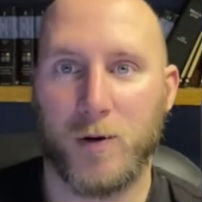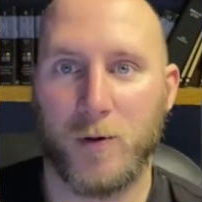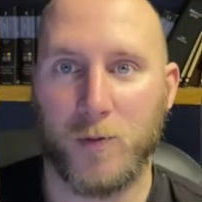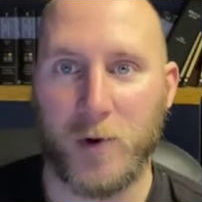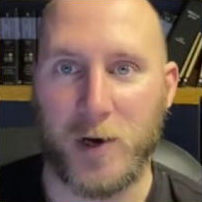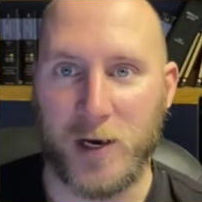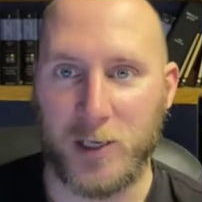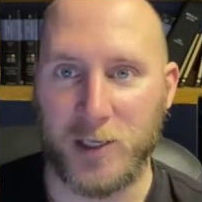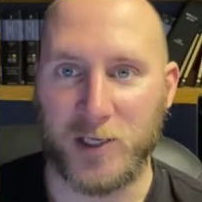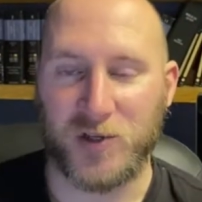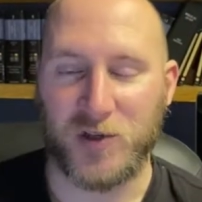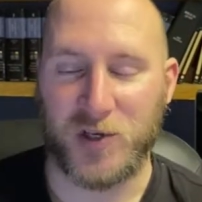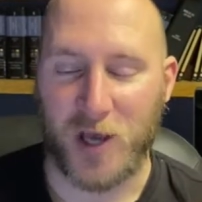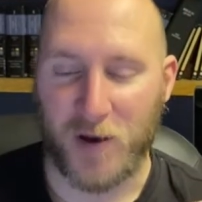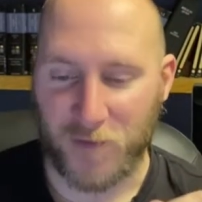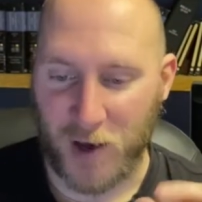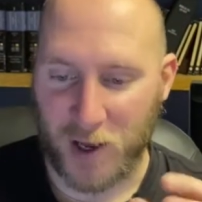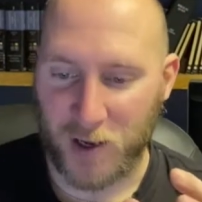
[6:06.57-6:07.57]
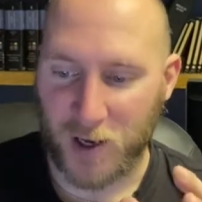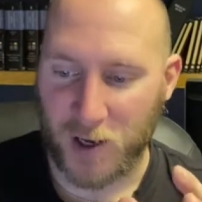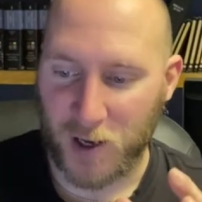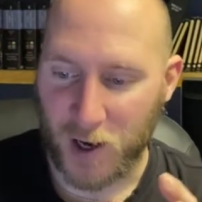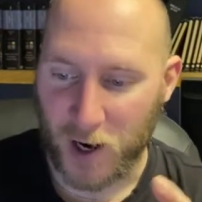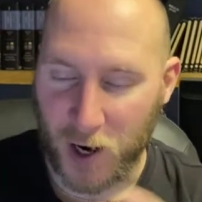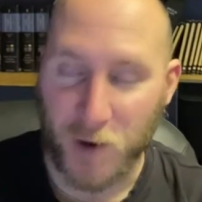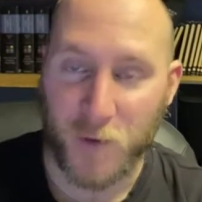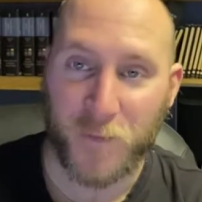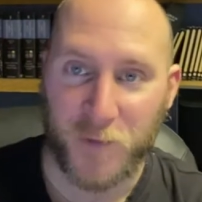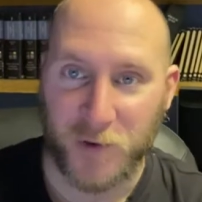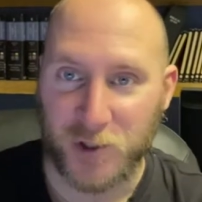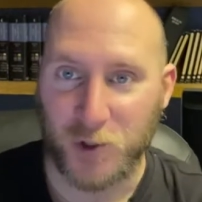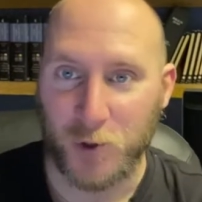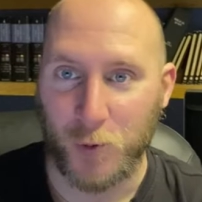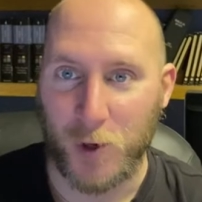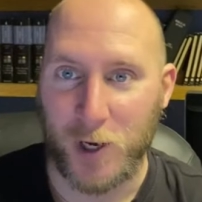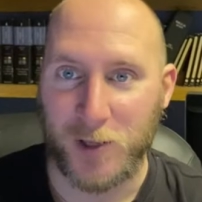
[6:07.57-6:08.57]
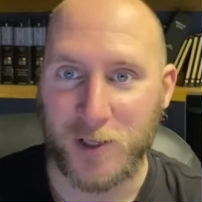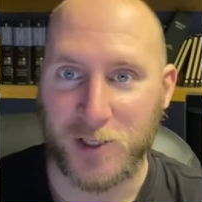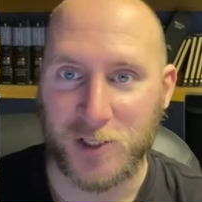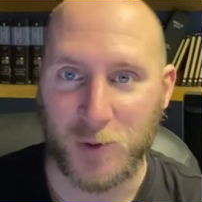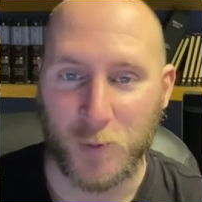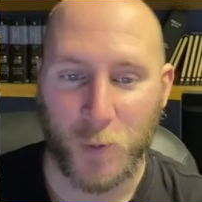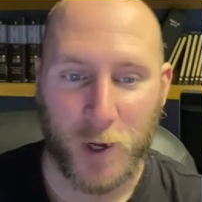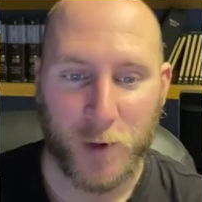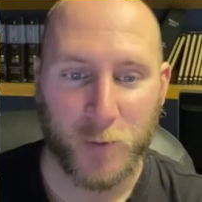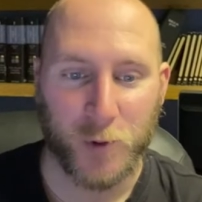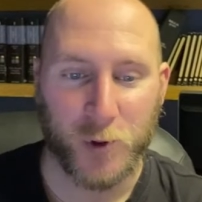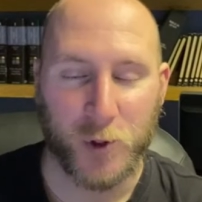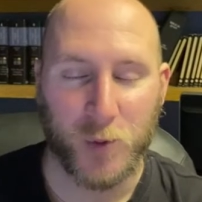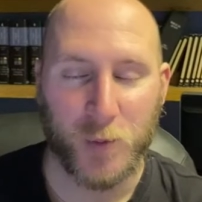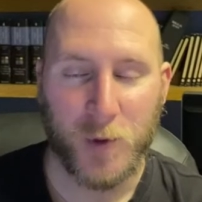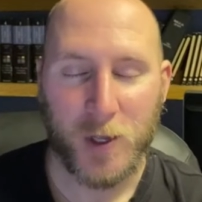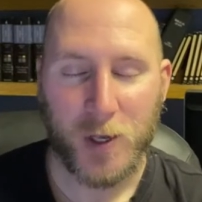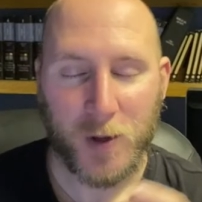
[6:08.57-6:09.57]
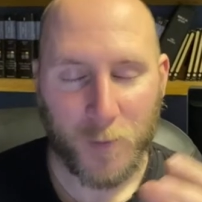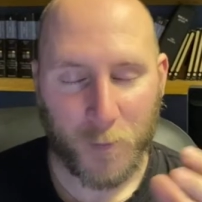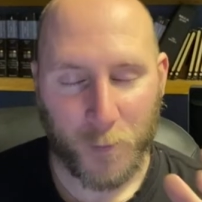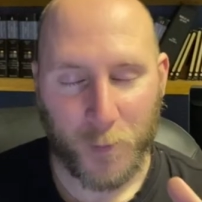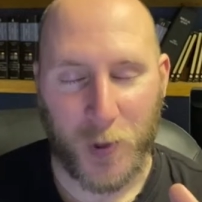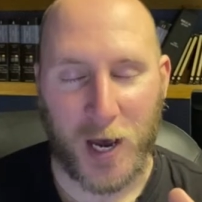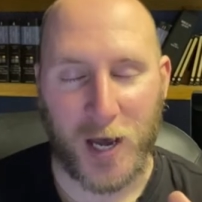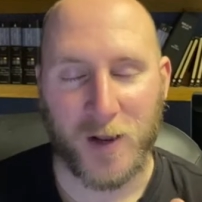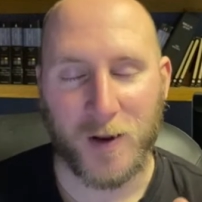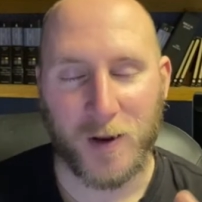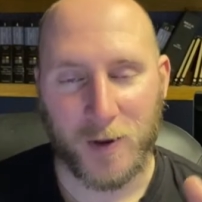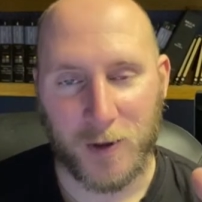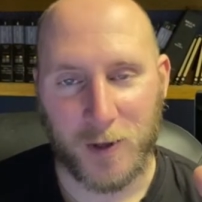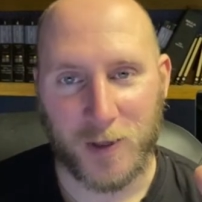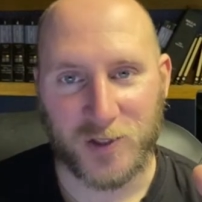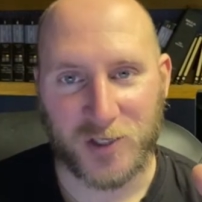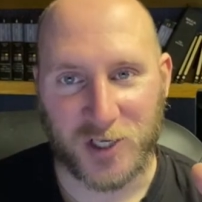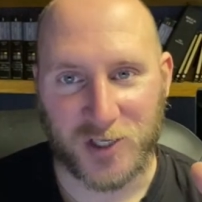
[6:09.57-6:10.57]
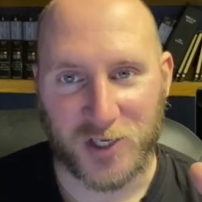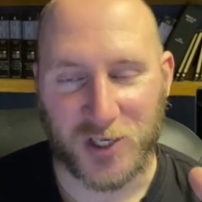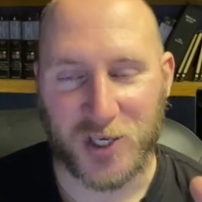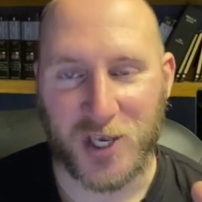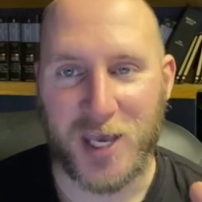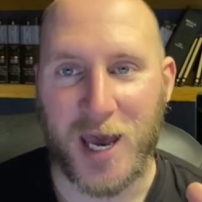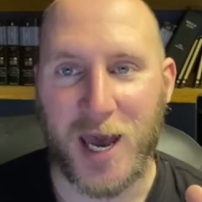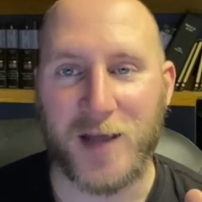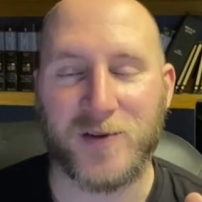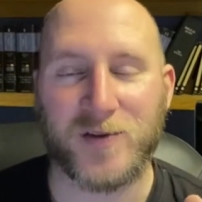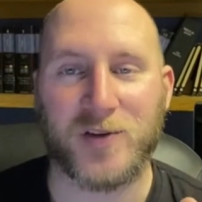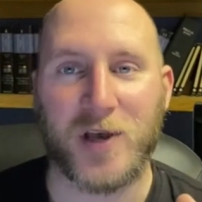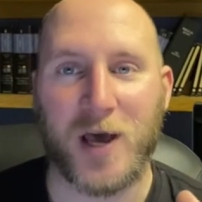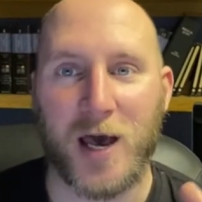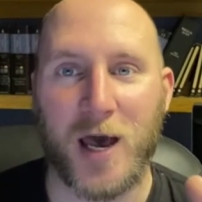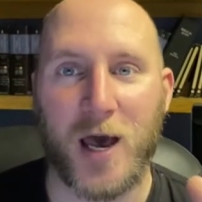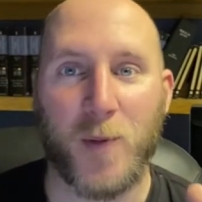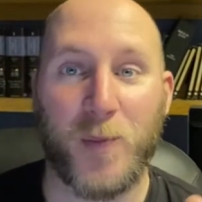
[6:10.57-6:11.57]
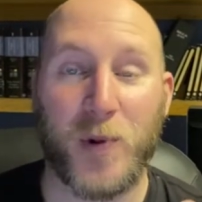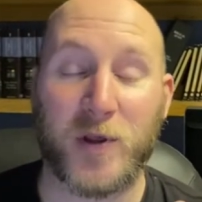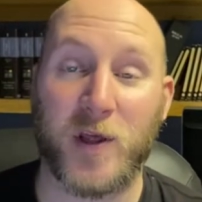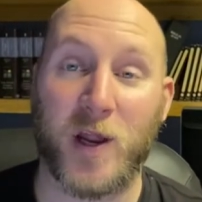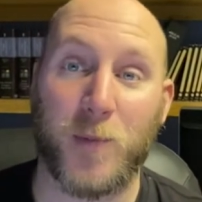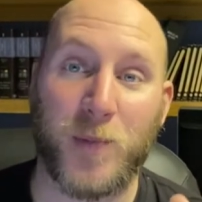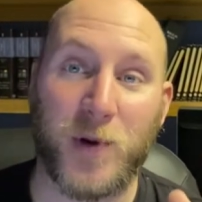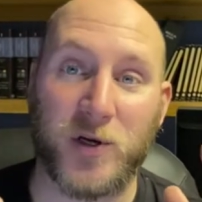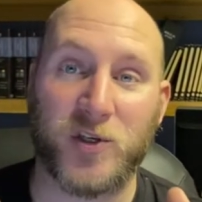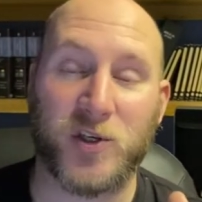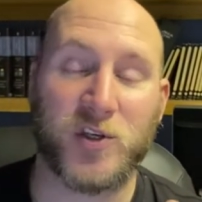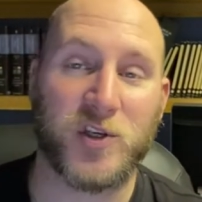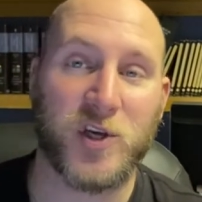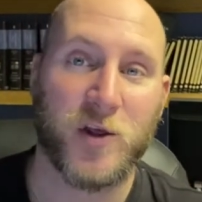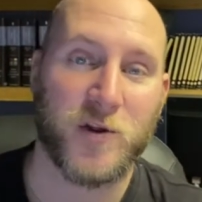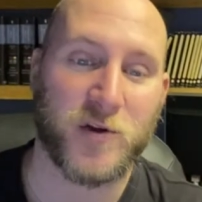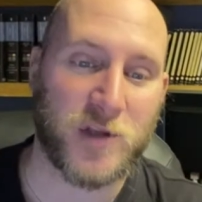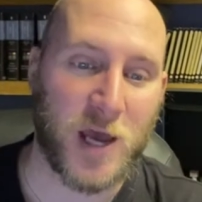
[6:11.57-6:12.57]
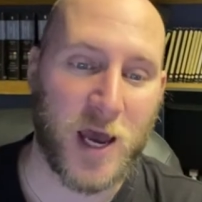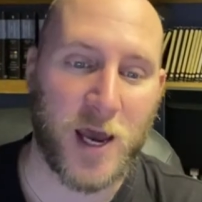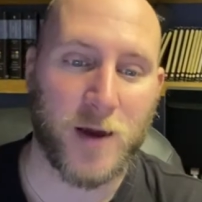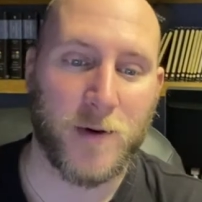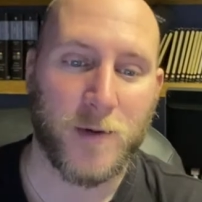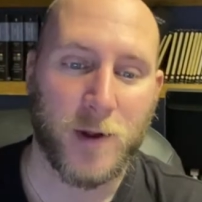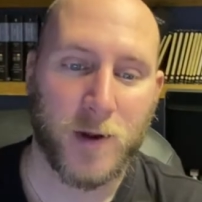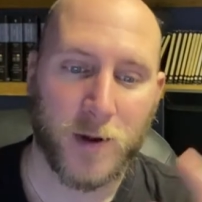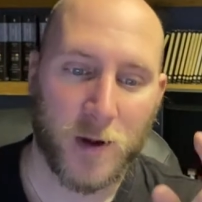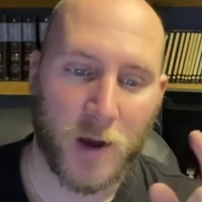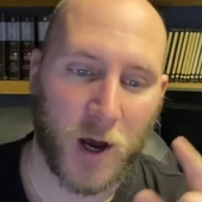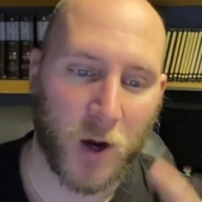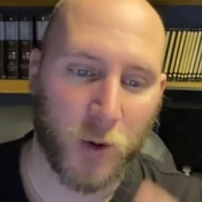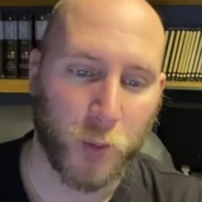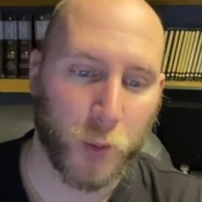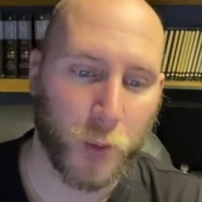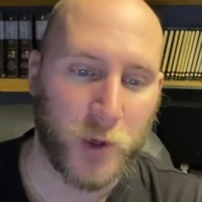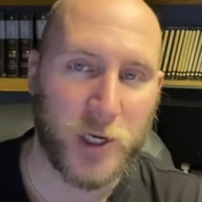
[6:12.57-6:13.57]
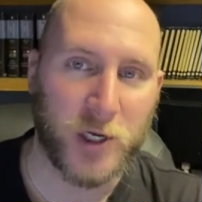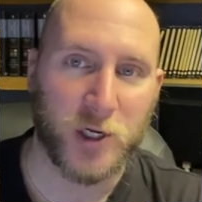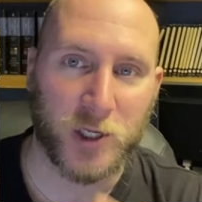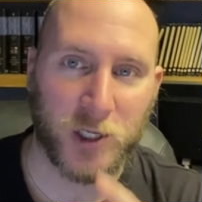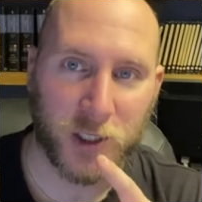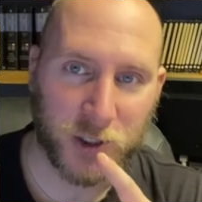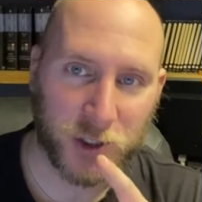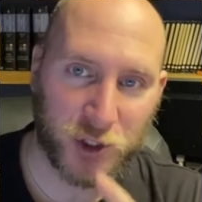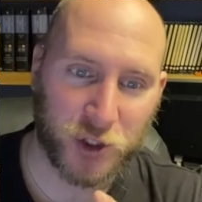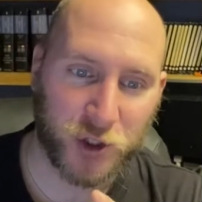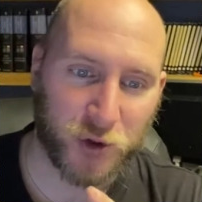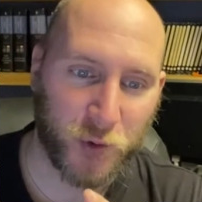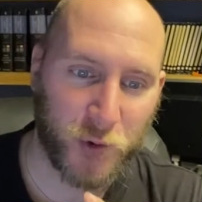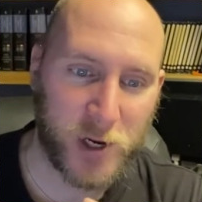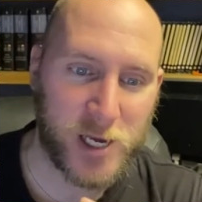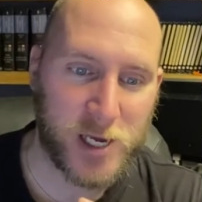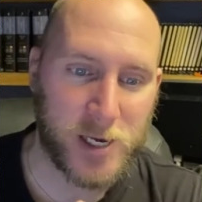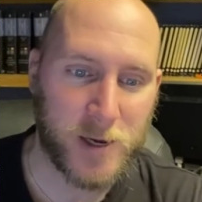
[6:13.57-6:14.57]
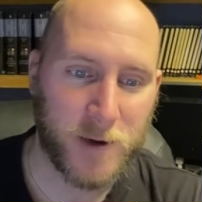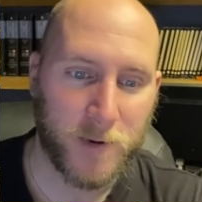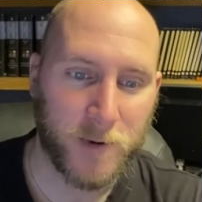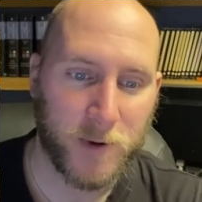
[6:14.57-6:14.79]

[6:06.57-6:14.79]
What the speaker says: Well, let's see. I've got an artificial one that's in one room, but since it's gets, I picked it up here just the other day. A real tree.